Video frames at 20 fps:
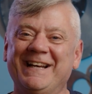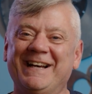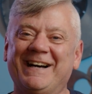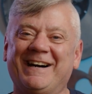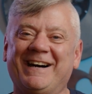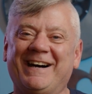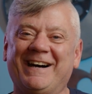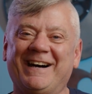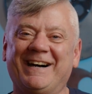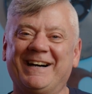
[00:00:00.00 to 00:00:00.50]

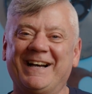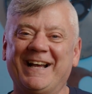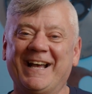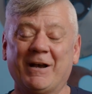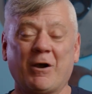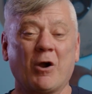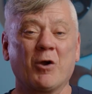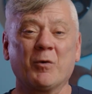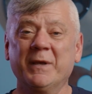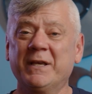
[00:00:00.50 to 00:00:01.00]

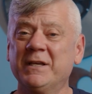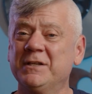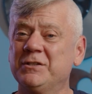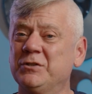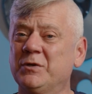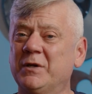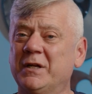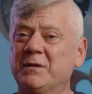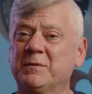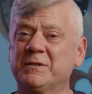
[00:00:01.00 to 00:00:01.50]
Or we could
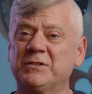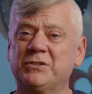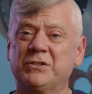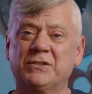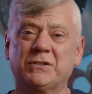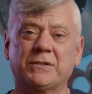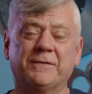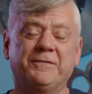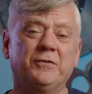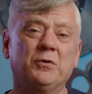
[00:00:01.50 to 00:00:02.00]
do it with
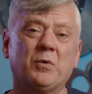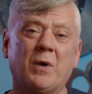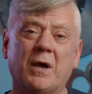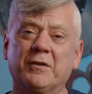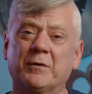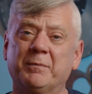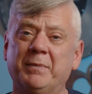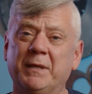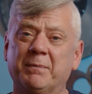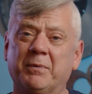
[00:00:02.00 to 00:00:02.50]
just a few
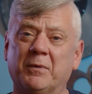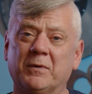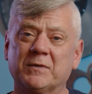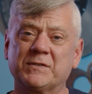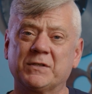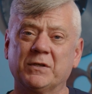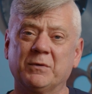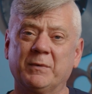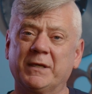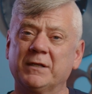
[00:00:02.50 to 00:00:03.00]
other people.
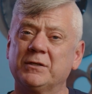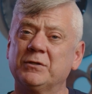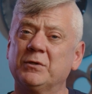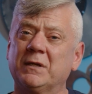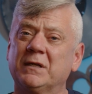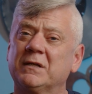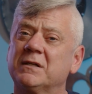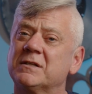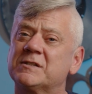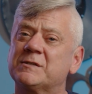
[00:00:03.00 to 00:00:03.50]
So we could do
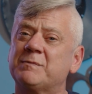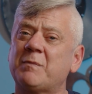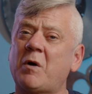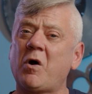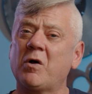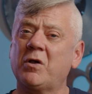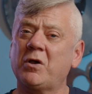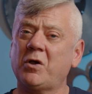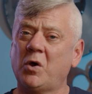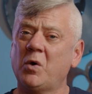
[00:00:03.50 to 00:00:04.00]
it in a
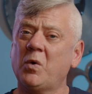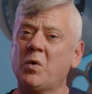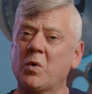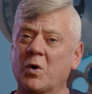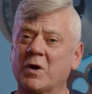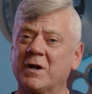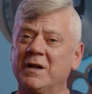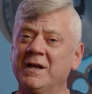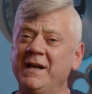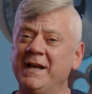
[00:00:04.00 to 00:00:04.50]
small
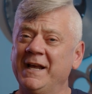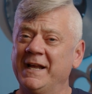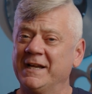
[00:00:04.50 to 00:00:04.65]
cohort.